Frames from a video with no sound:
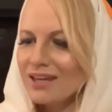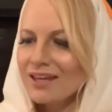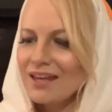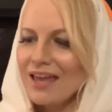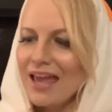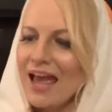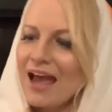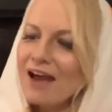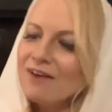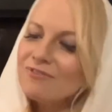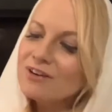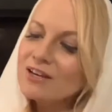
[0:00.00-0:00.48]

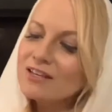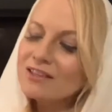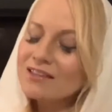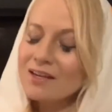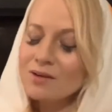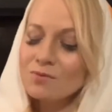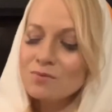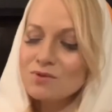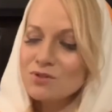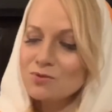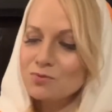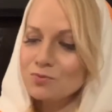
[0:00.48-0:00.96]

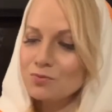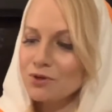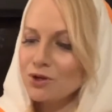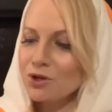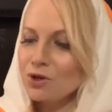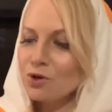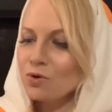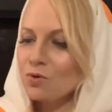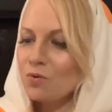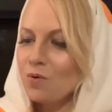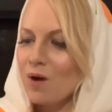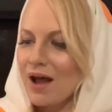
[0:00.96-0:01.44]
Everything was
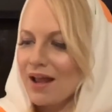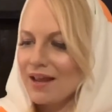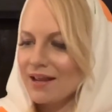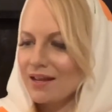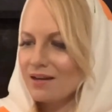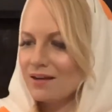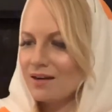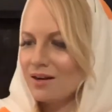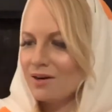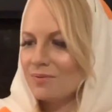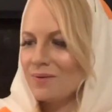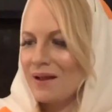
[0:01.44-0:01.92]
real
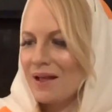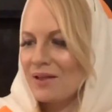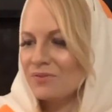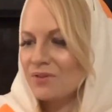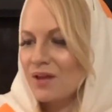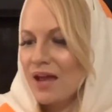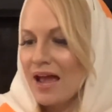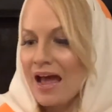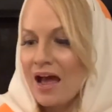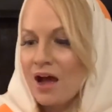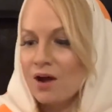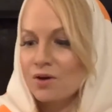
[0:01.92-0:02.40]
quiet around the
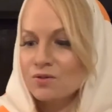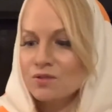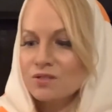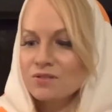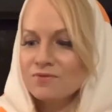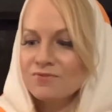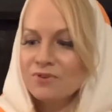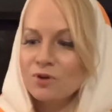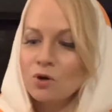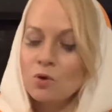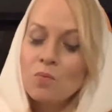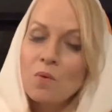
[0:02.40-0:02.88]
house
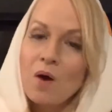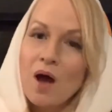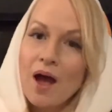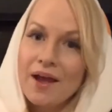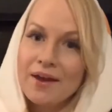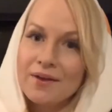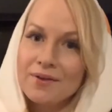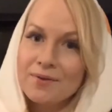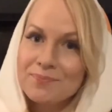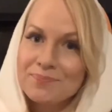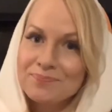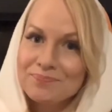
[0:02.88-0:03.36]
for a
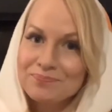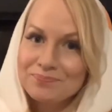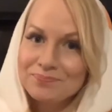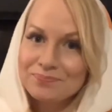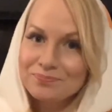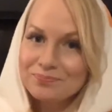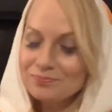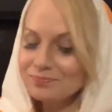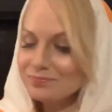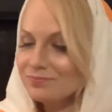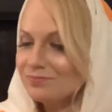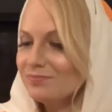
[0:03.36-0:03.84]
while.
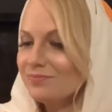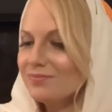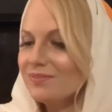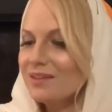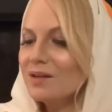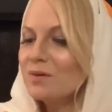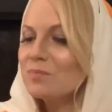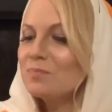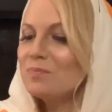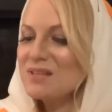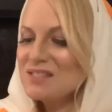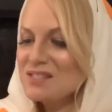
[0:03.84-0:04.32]

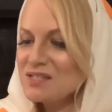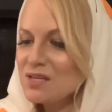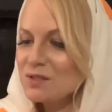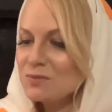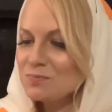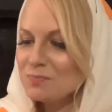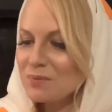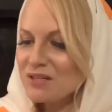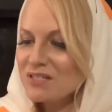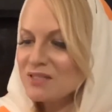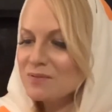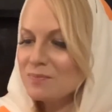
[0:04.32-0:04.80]
Mrs.
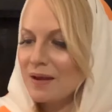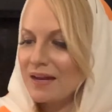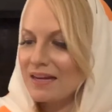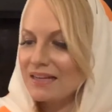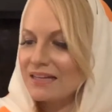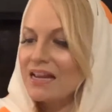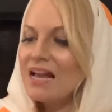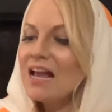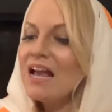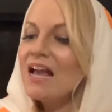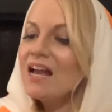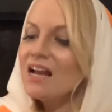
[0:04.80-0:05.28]

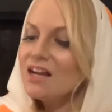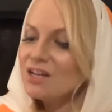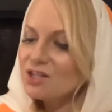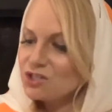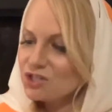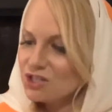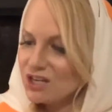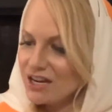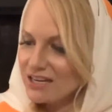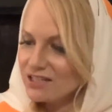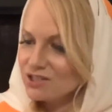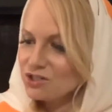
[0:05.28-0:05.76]
Brisbane
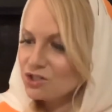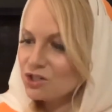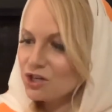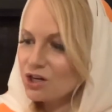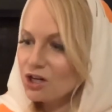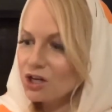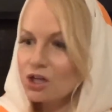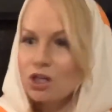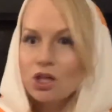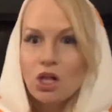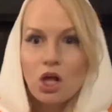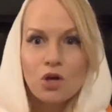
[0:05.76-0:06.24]
changed her
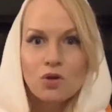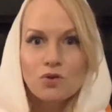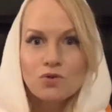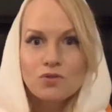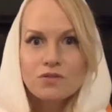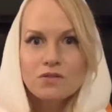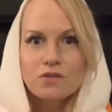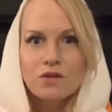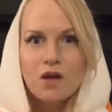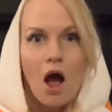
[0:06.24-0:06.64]
clothes